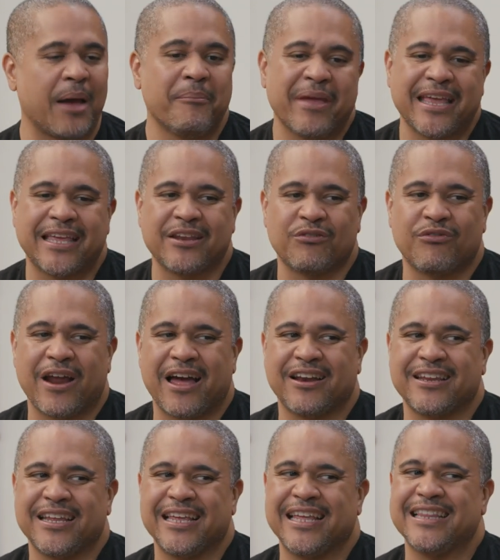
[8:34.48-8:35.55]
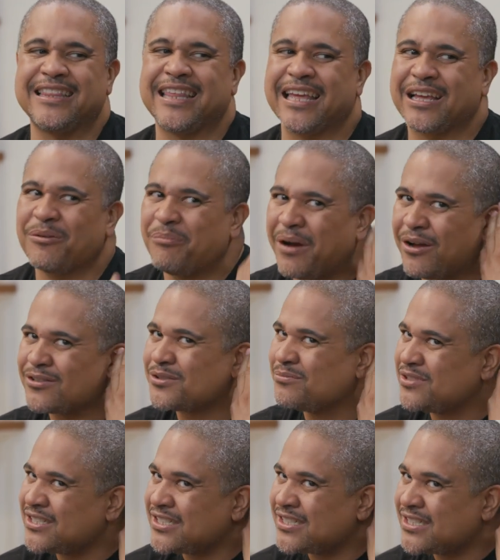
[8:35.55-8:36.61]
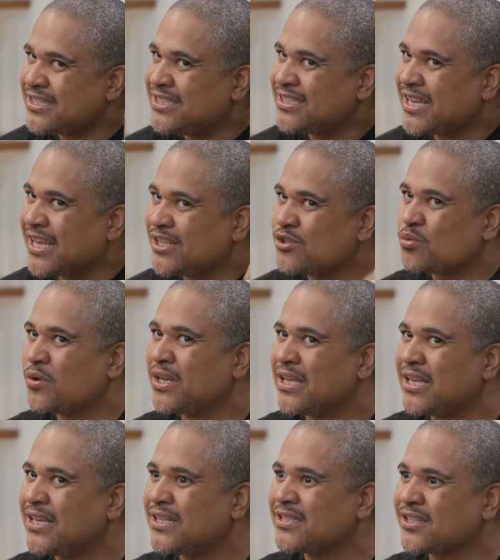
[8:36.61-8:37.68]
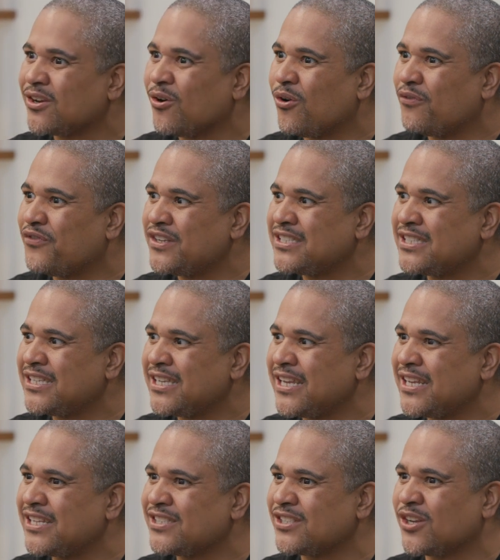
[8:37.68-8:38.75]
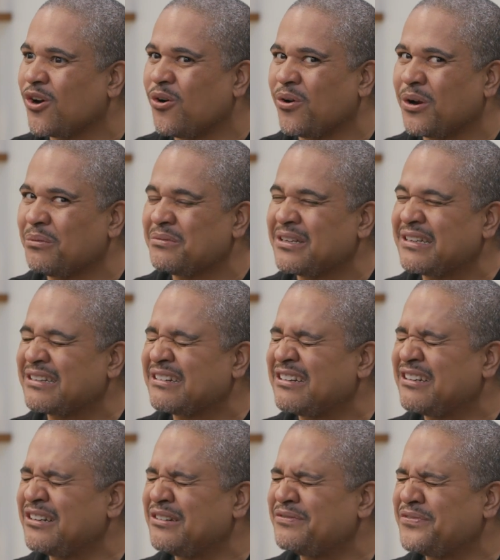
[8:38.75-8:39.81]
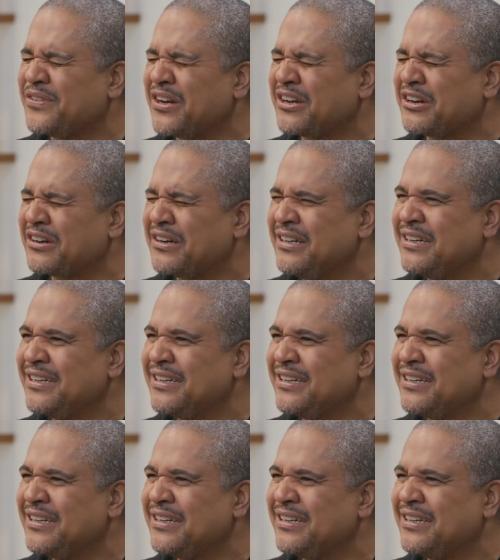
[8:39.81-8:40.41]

Right. I may get around her and think about some shit she said twenty years ago or fifteen years ago, and I'm like, oh, Right.